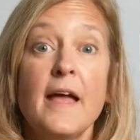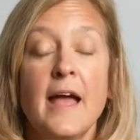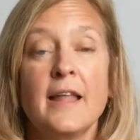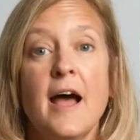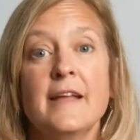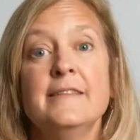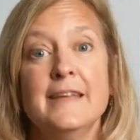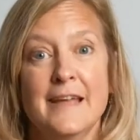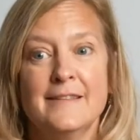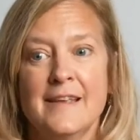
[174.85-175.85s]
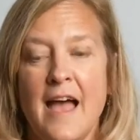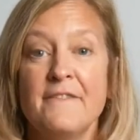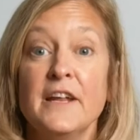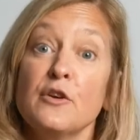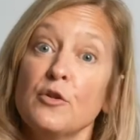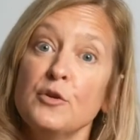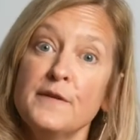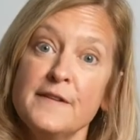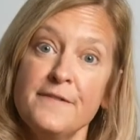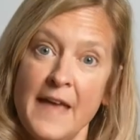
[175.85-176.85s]
an idea to have an
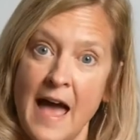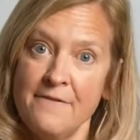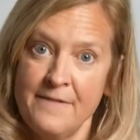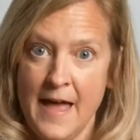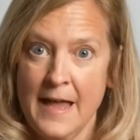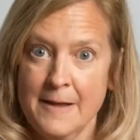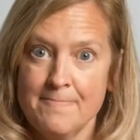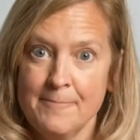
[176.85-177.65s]
inclusive cafe